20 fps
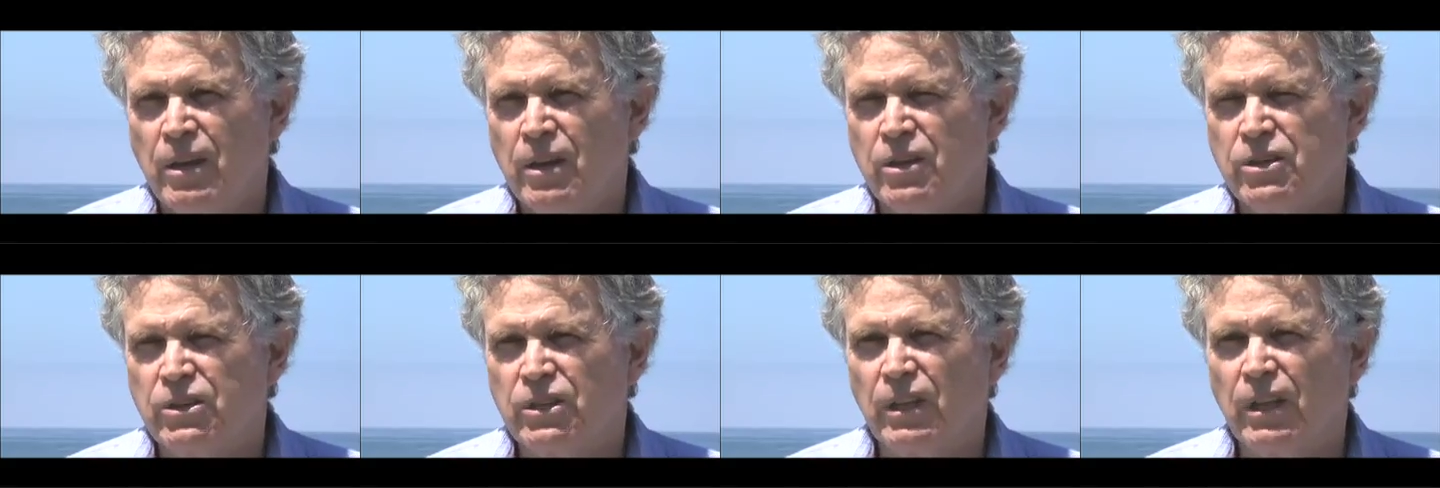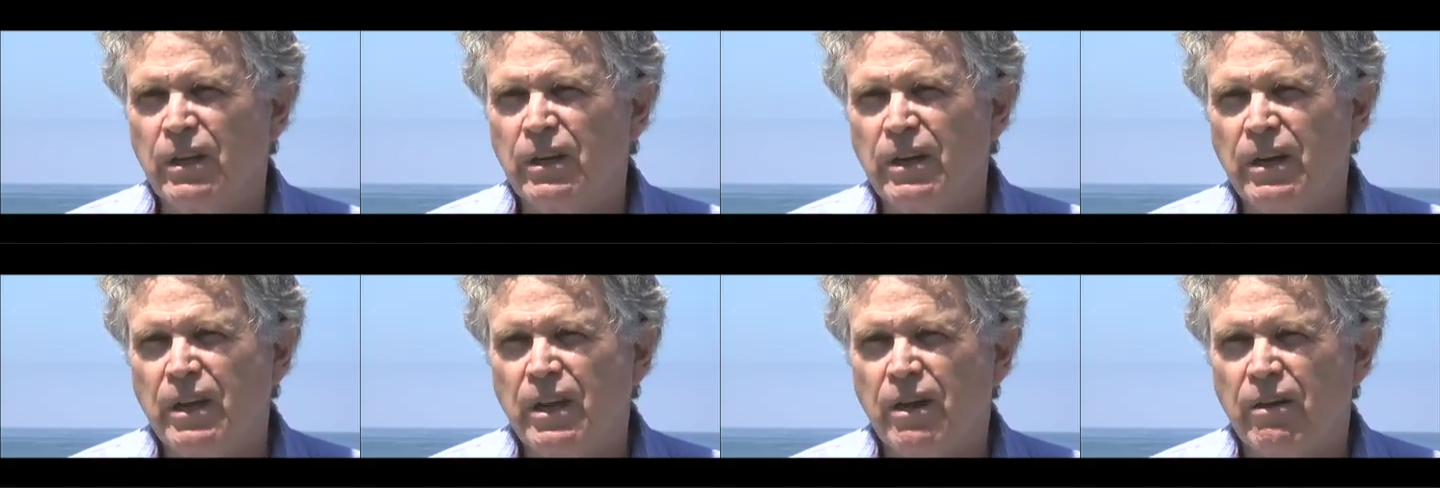
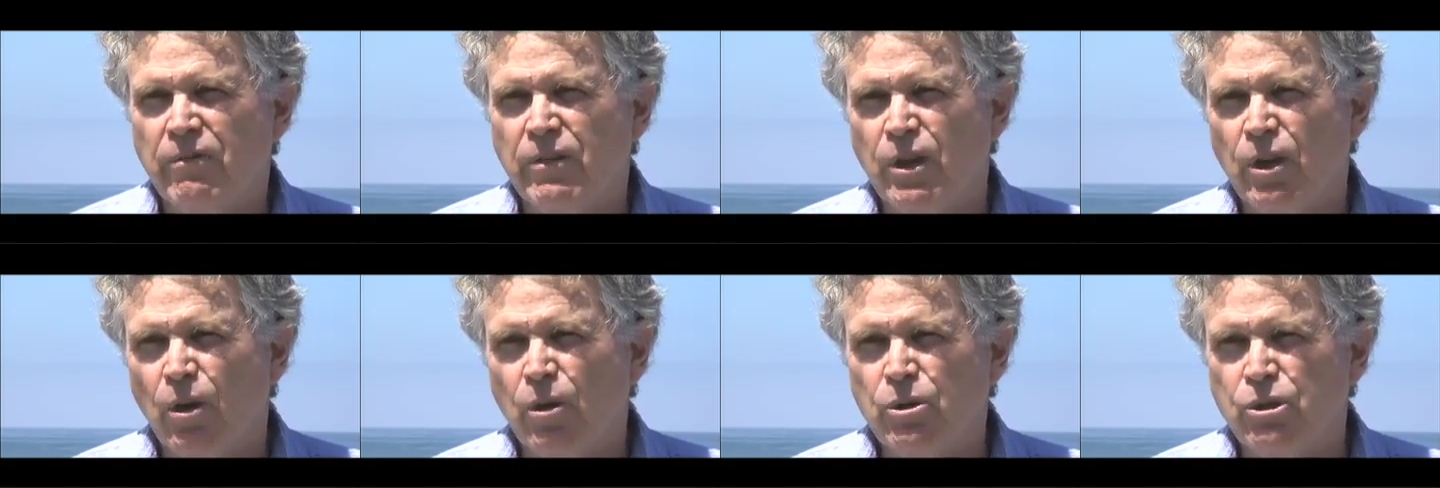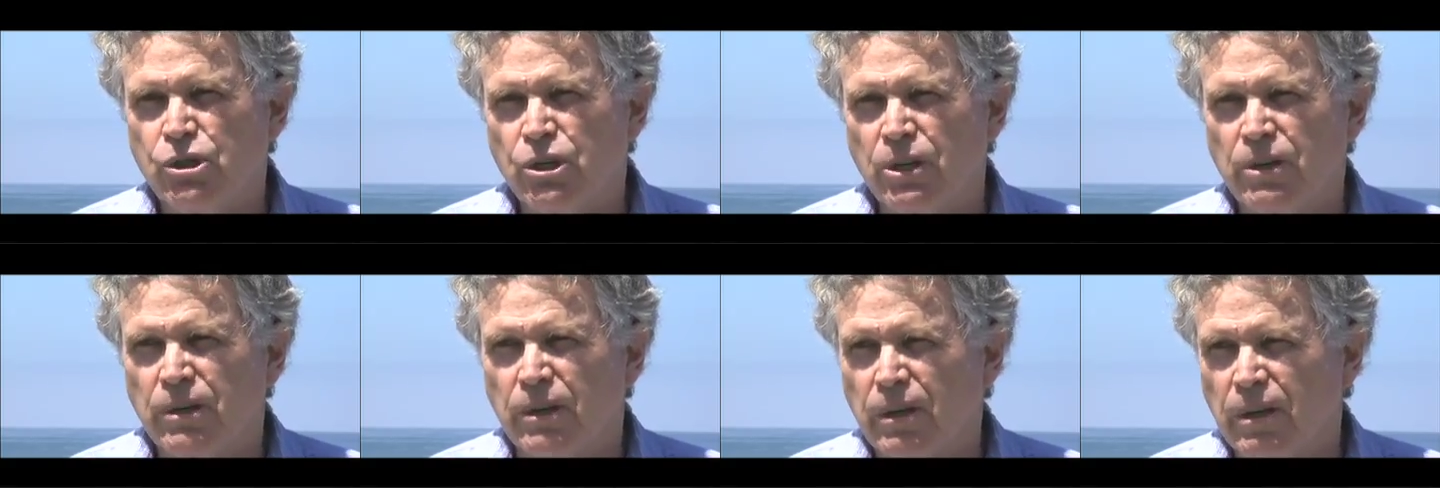salinity of the
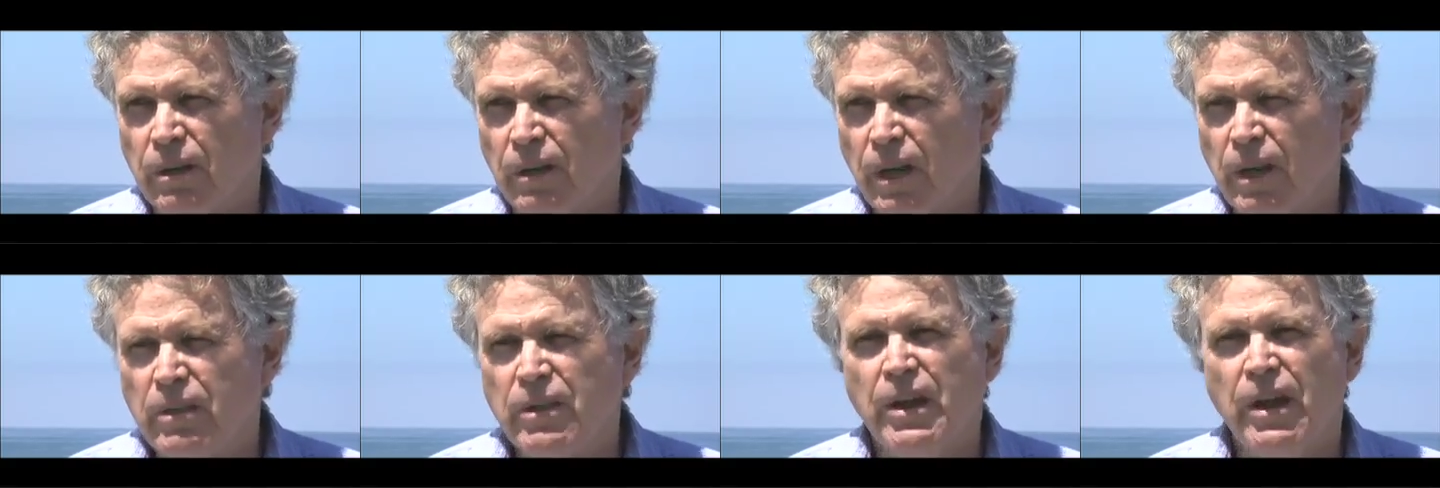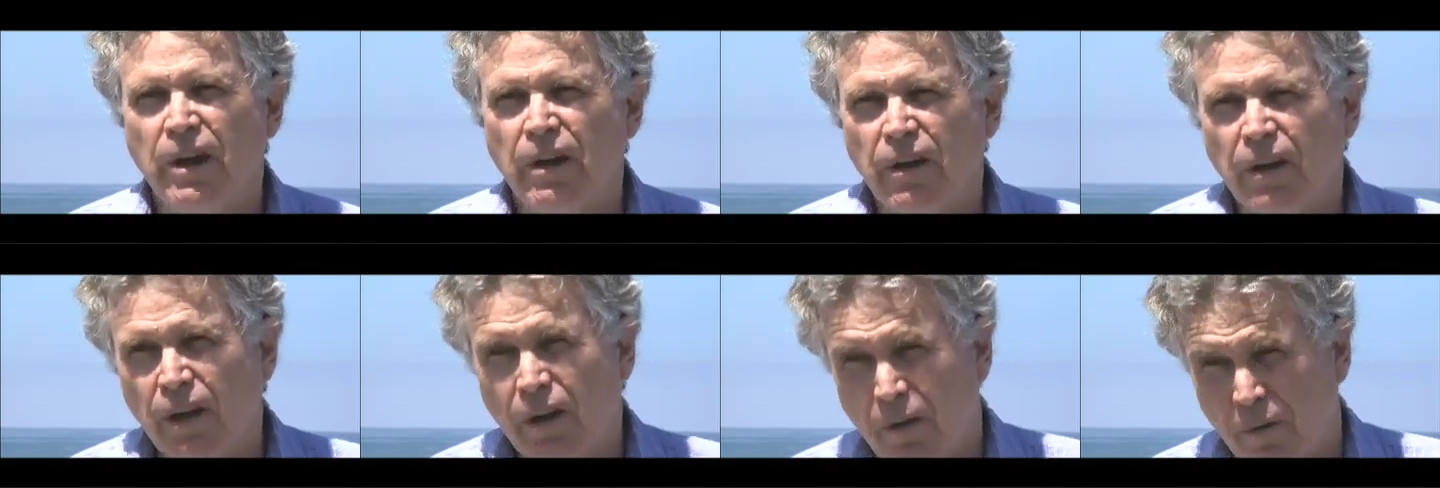ocean in the
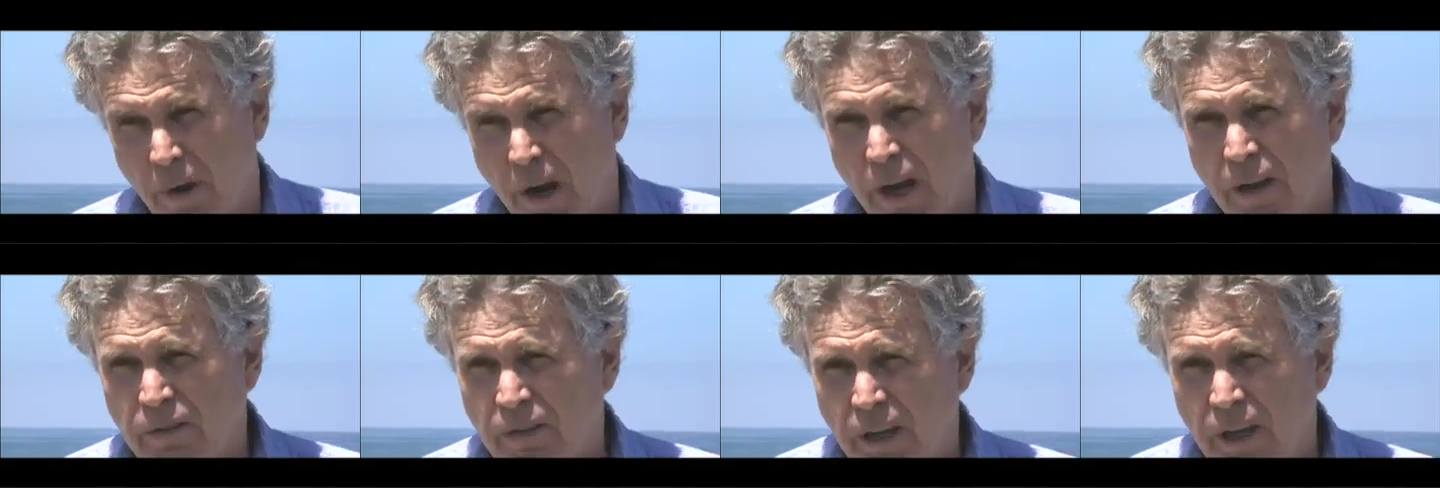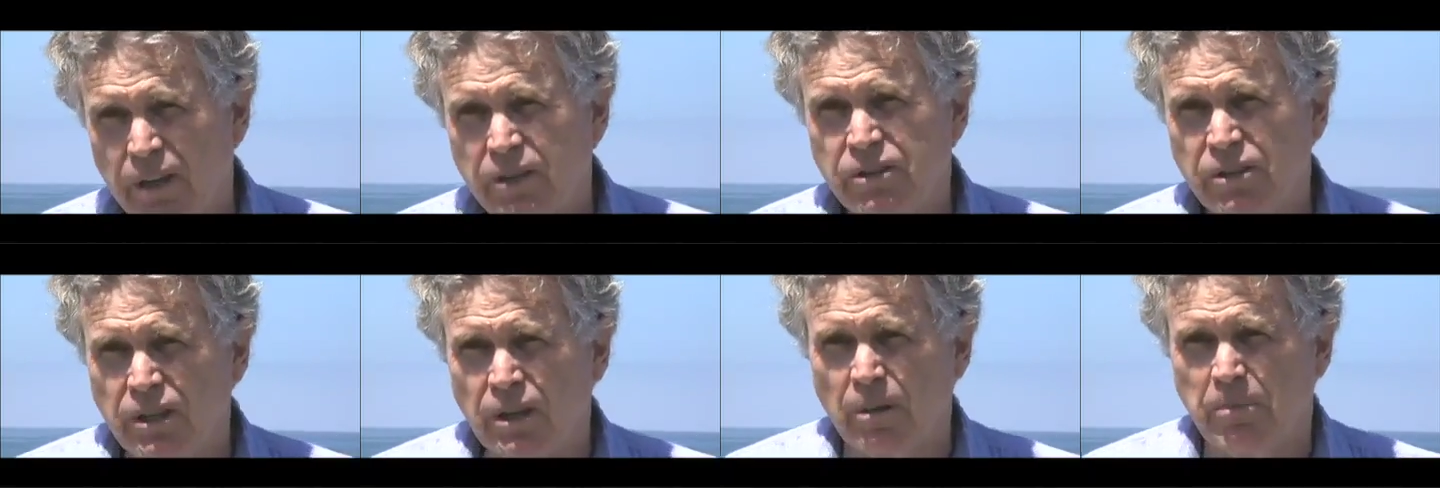area around the
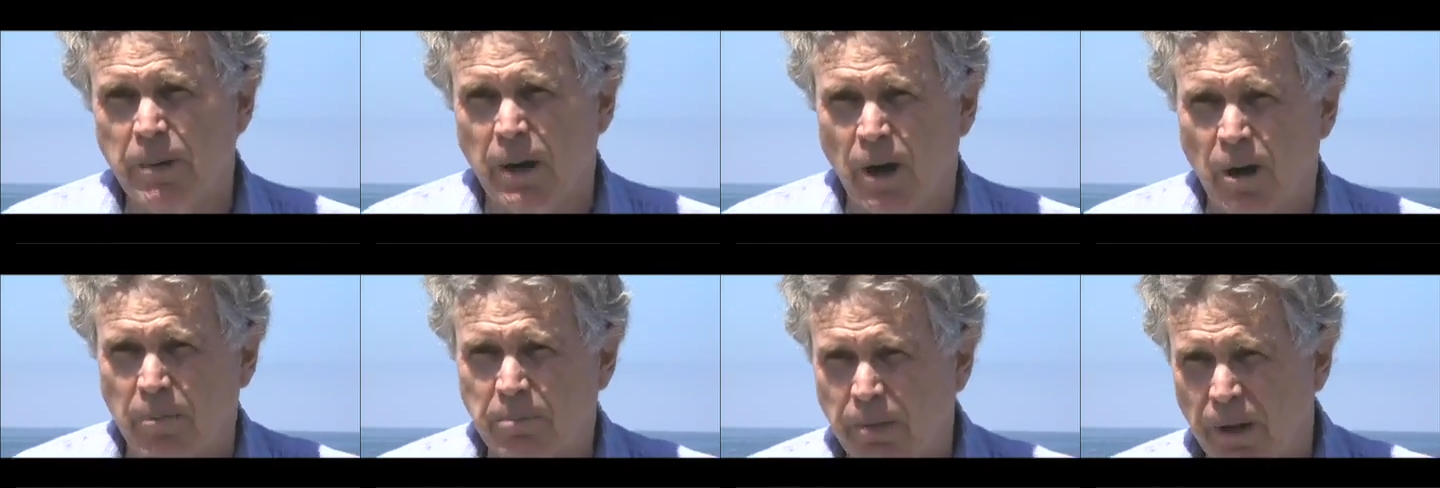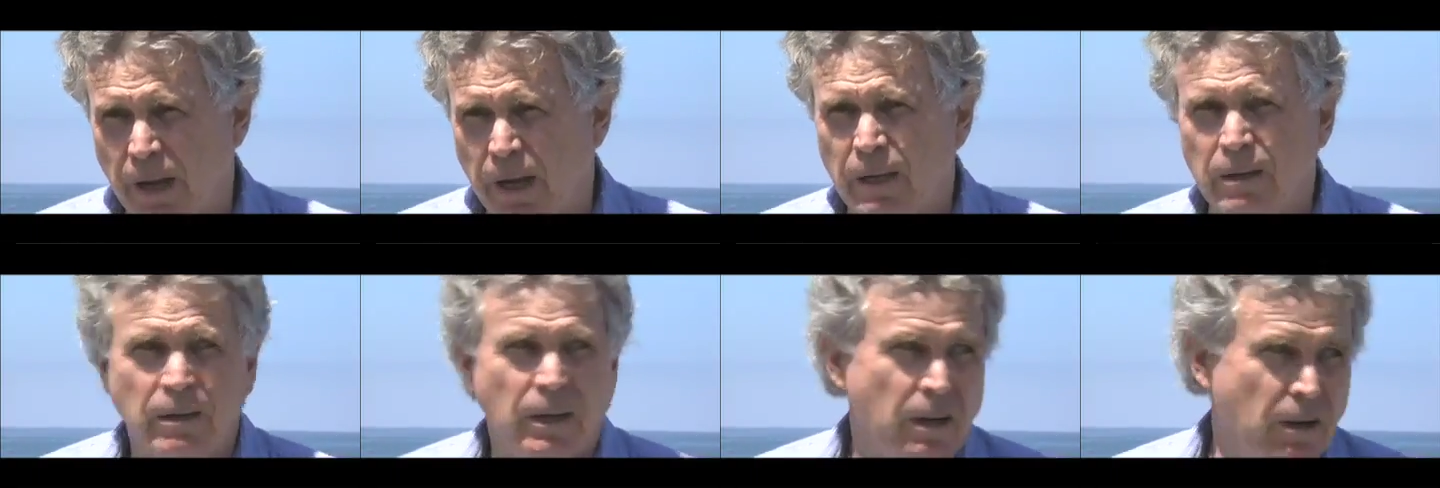Encina power
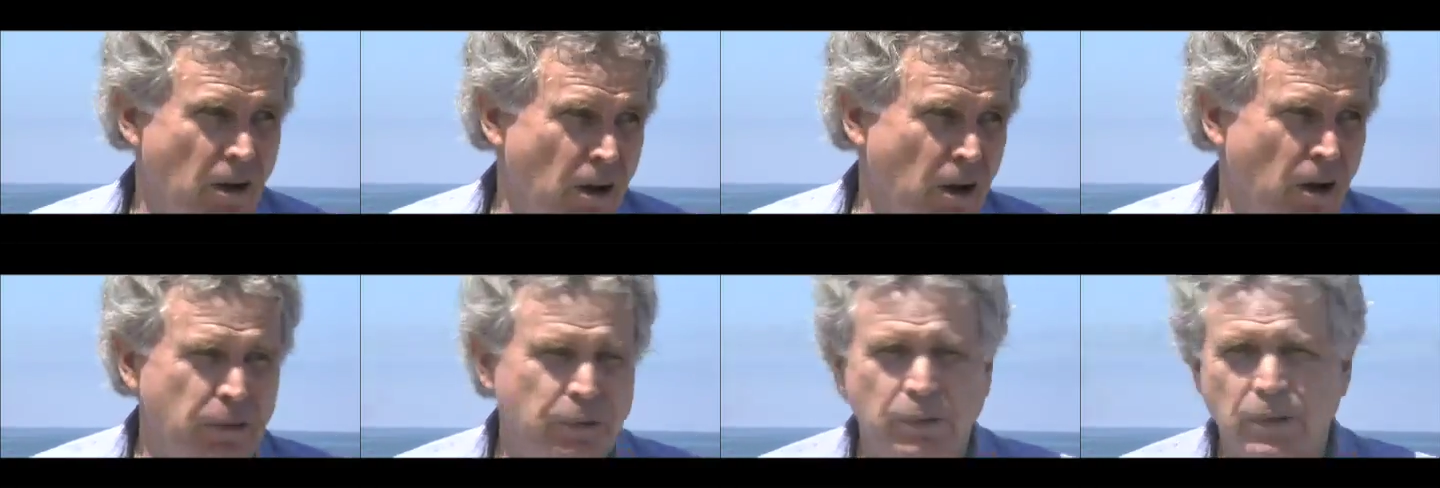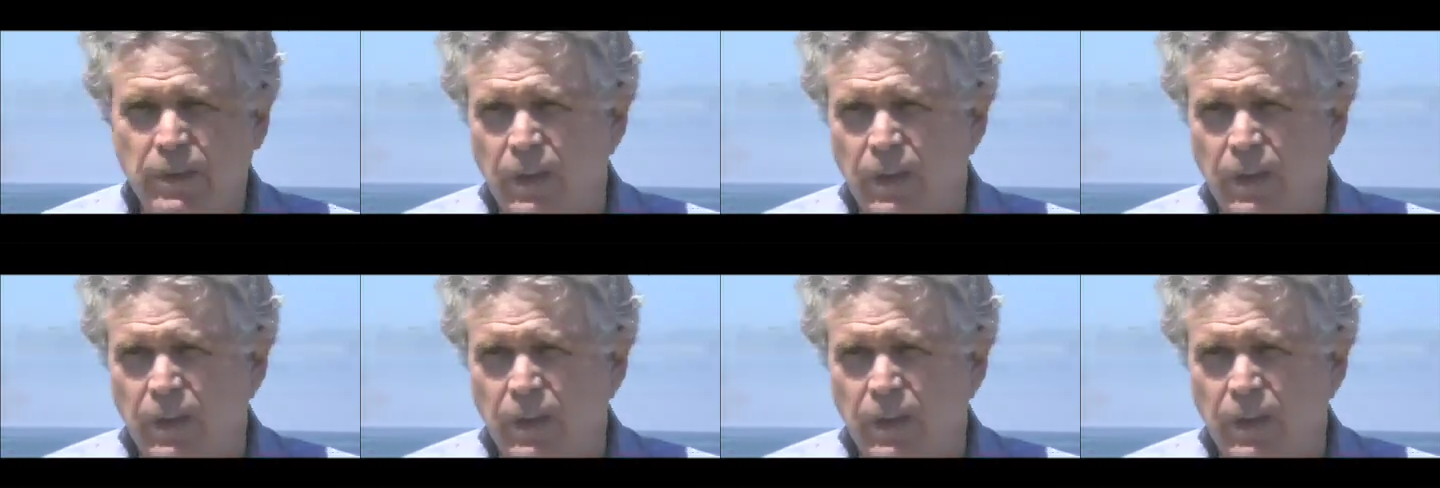plant and all through